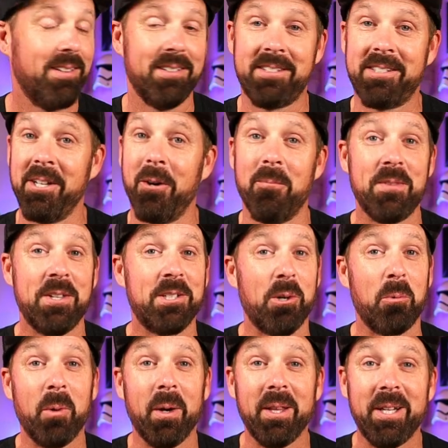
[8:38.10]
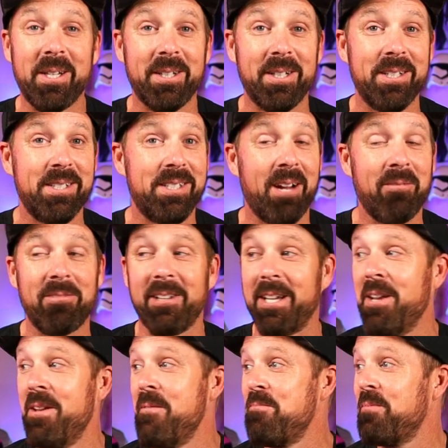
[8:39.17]
Still, these are really good.
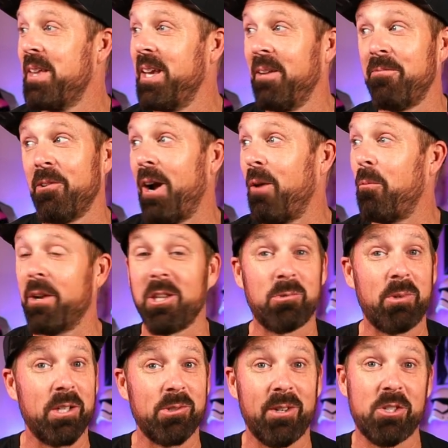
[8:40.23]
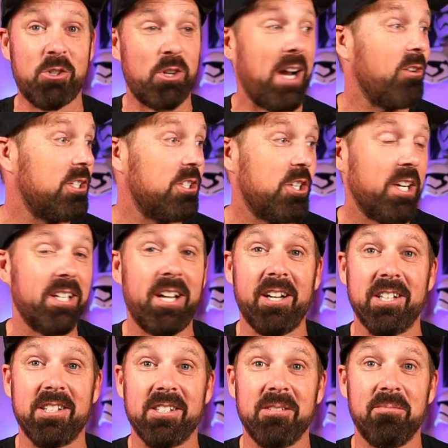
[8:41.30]
Definitely, if you're at one of those restaurants, try out the chicken
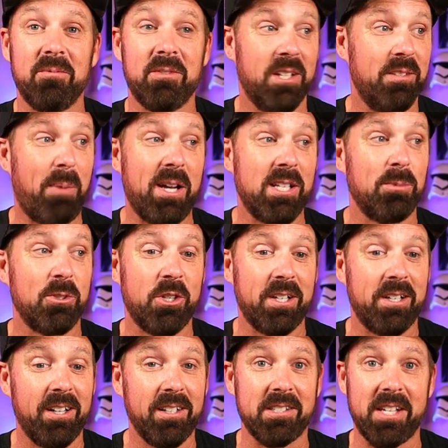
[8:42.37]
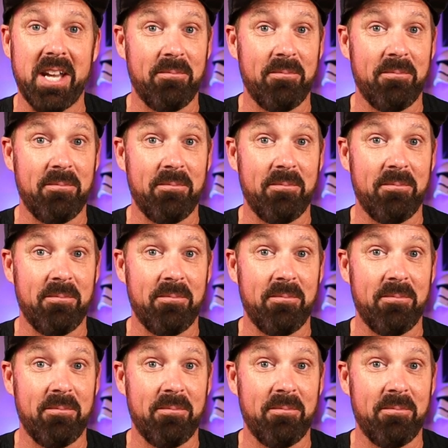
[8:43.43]
nuggets, the Impossible Chicken Nuggets.